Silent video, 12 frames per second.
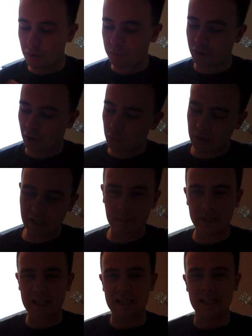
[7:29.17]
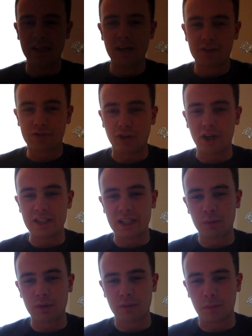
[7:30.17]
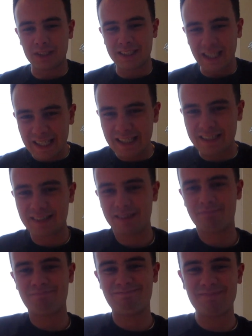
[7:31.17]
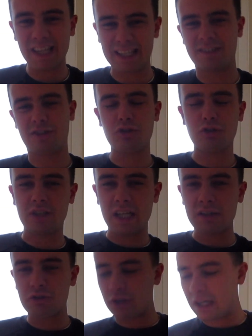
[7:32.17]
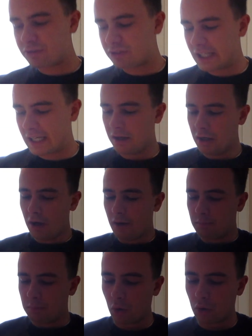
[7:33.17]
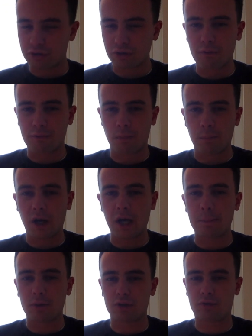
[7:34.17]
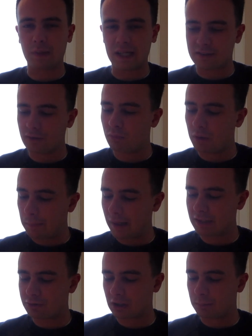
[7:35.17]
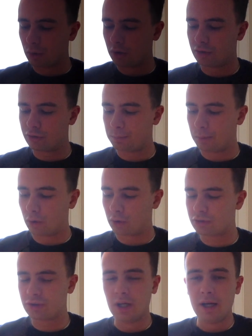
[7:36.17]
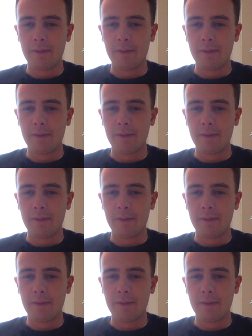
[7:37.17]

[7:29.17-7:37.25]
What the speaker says: But I will be siding with him. I think it's just interesting, more so from my perspective, with Patrick Mullins booked.